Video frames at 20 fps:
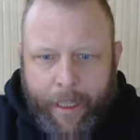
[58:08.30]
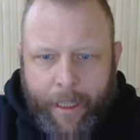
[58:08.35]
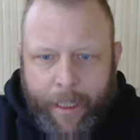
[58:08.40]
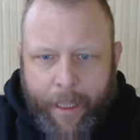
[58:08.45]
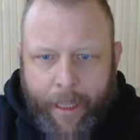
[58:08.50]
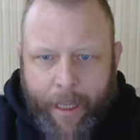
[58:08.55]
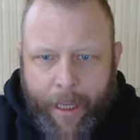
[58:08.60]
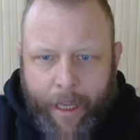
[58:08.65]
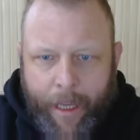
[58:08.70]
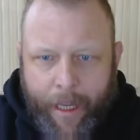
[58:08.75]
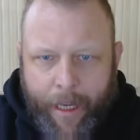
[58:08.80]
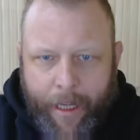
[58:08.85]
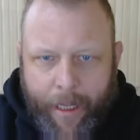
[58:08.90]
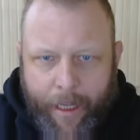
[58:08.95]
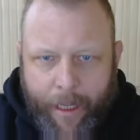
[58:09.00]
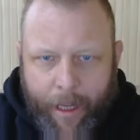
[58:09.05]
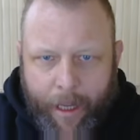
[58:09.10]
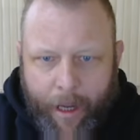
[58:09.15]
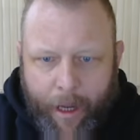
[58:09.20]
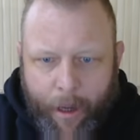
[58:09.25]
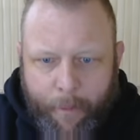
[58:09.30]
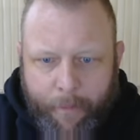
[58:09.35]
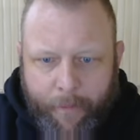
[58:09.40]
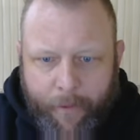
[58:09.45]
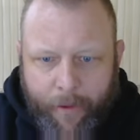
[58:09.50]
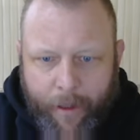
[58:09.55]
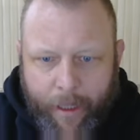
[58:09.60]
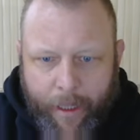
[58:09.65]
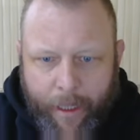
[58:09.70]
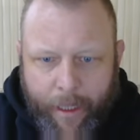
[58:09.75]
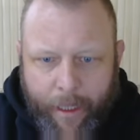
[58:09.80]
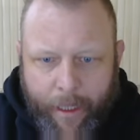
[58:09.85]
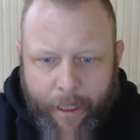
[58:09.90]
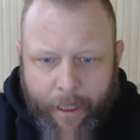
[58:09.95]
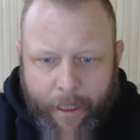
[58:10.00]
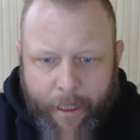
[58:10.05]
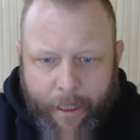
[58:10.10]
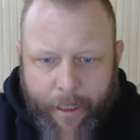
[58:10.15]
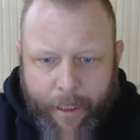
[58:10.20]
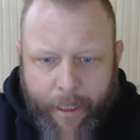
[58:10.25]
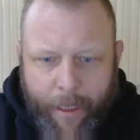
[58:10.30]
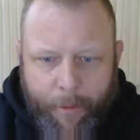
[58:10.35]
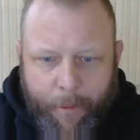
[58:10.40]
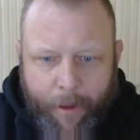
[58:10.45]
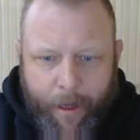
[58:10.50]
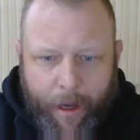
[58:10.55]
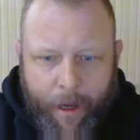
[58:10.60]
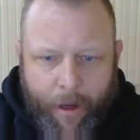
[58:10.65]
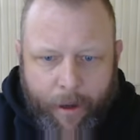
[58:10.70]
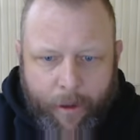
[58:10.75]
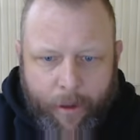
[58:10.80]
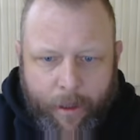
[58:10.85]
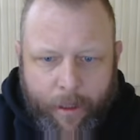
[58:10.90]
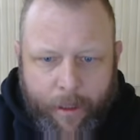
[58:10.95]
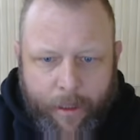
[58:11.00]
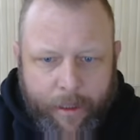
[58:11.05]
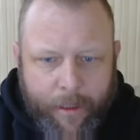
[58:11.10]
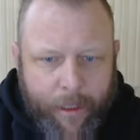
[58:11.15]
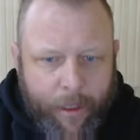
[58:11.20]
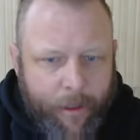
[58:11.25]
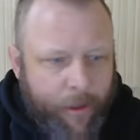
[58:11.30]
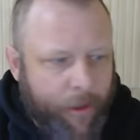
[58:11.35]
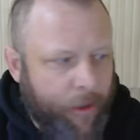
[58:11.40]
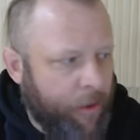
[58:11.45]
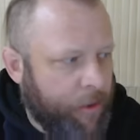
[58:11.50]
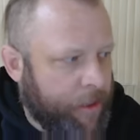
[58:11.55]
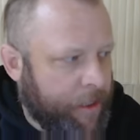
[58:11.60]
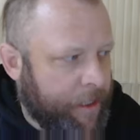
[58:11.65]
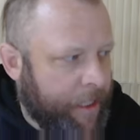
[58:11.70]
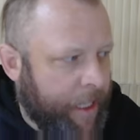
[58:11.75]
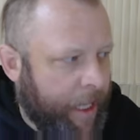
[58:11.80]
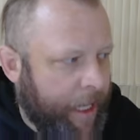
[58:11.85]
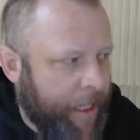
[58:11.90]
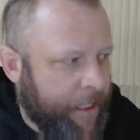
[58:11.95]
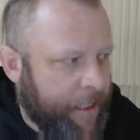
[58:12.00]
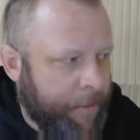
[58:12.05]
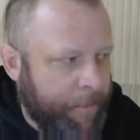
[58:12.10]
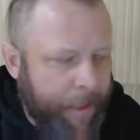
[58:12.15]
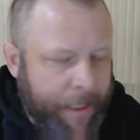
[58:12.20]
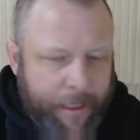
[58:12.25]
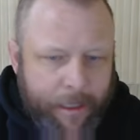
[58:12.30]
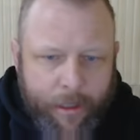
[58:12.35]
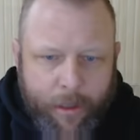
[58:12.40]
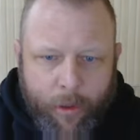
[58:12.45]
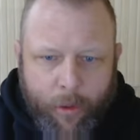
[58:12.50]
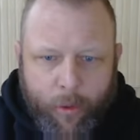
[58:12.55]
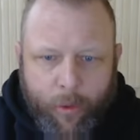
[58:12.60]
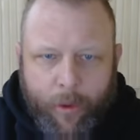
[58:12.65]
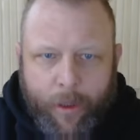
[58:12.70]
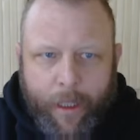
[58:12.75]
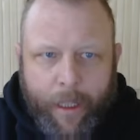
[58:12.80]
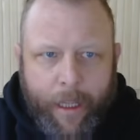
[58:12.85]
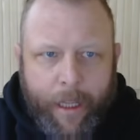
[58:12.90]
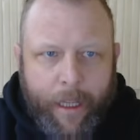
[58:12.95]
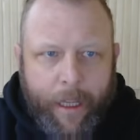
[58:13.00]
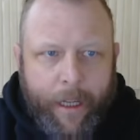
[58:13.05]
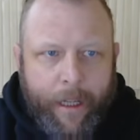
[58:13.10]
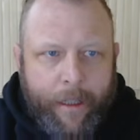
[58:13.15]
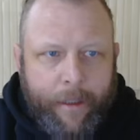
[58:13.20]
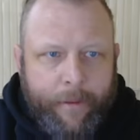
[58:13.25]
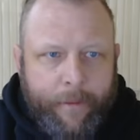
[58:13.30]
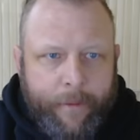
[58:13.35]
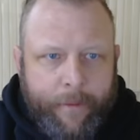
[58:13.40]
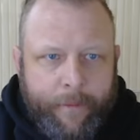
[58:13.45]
And hopefully, there we go. So it uses the SMS tool in here.